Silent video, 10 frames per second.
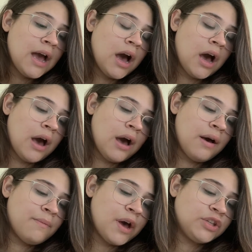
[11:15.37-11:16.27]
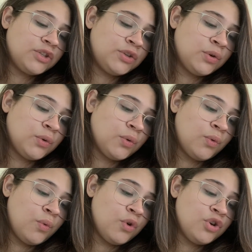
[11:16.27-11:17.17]

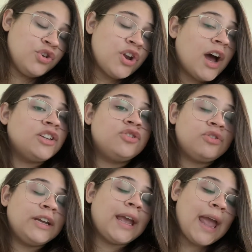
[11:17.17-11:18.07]
to not drink